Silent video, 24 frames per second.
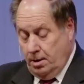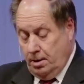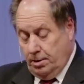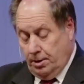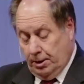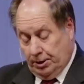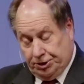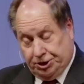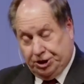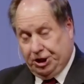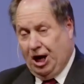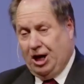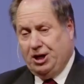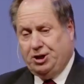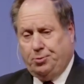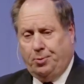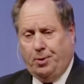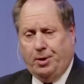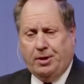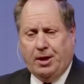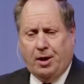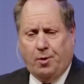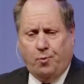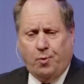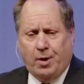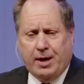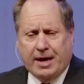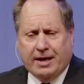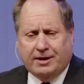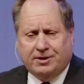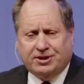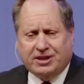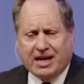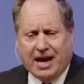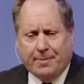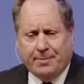The judgment that we
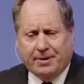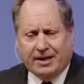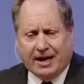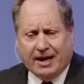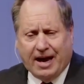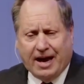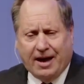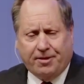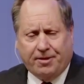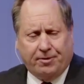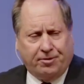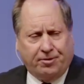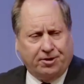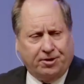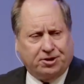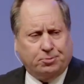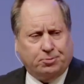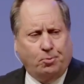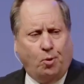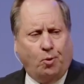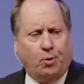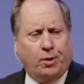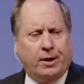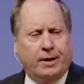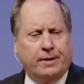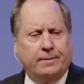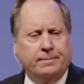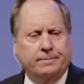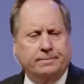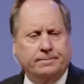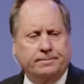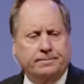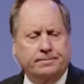examine together this morning